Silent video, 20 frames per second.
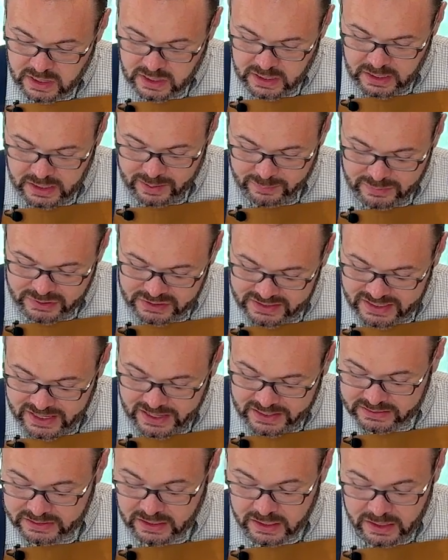And I'm just
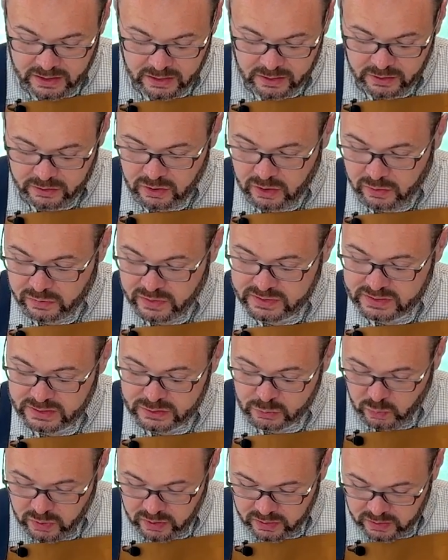guessing here. You know, this
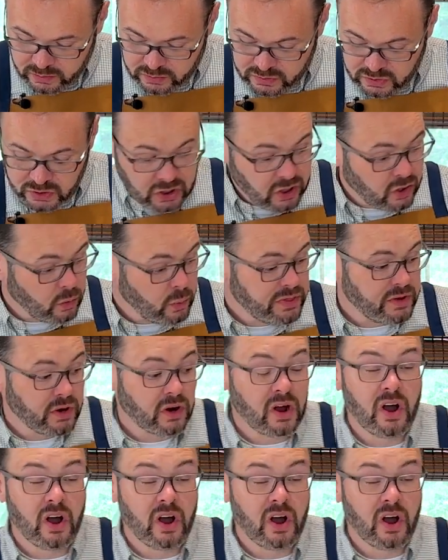is one of those cook with your